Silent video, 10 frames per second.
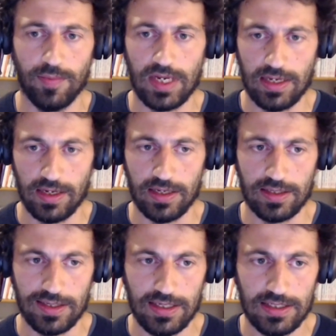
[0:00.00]
making
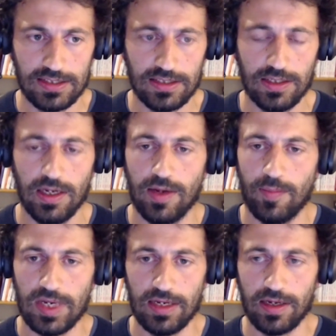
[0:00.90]
it easy
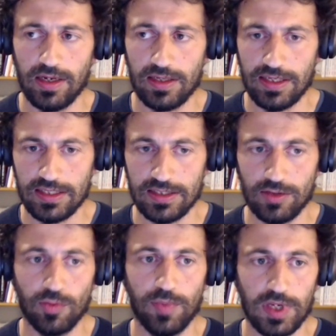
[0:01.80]

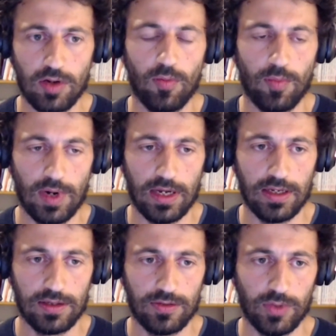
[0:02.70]
to be
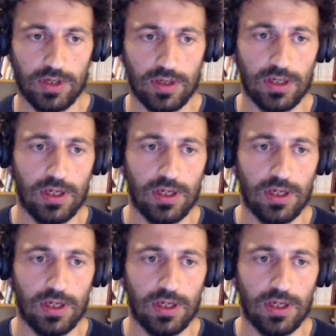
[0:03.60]
compliant with